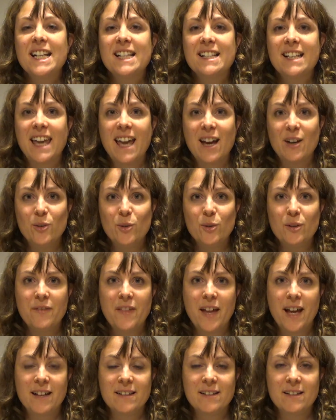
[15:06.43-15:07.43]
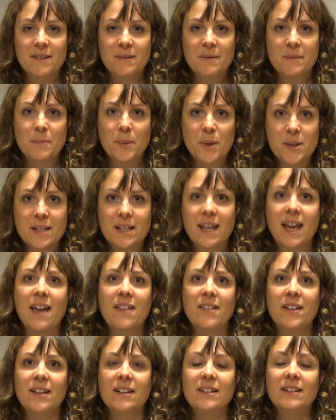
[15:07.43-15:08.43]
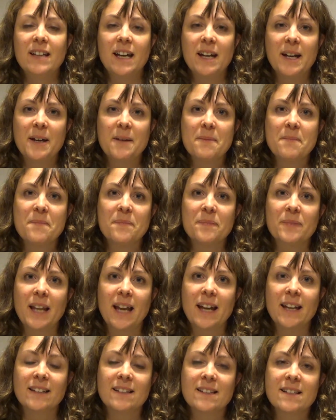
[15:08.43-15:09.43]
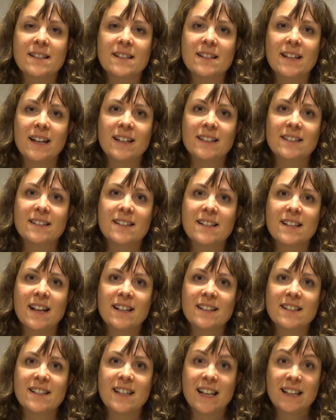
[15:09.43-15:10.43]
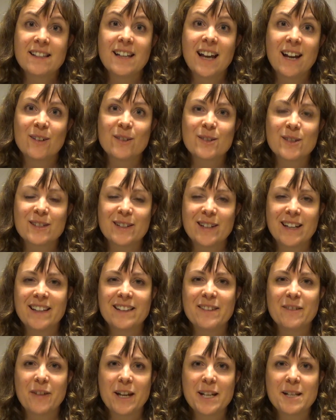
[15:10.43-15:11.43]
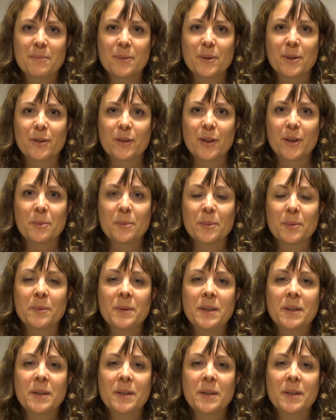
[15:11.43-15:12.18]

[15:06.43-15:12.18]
to get all of that put together and sent out in the Facebook group.